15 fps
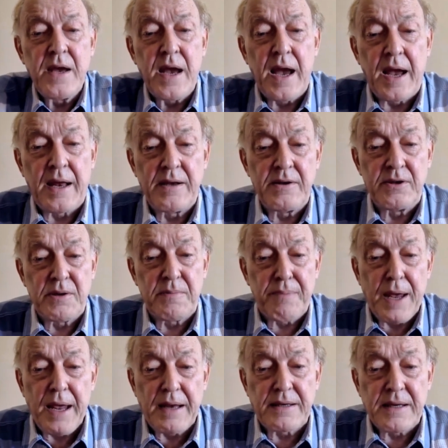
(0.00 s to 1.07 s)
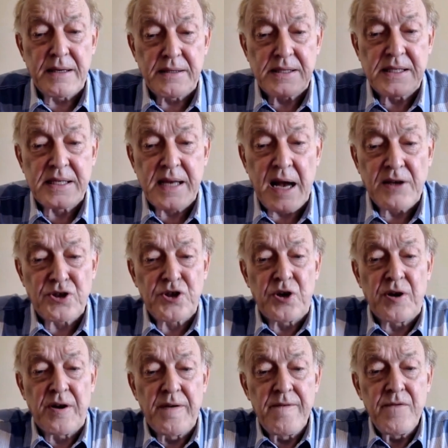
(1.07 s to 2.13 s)
and debate and
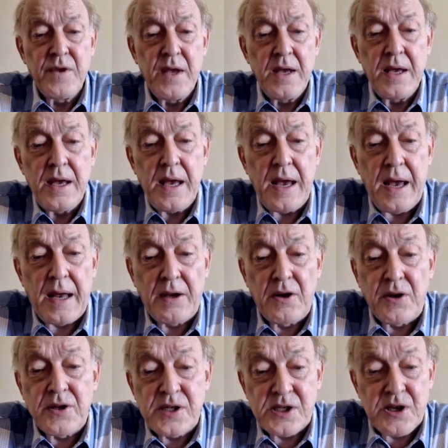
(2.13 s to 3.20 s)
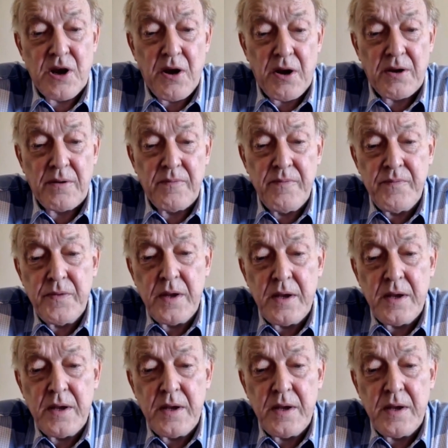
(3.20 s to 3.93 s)
discussion and concern,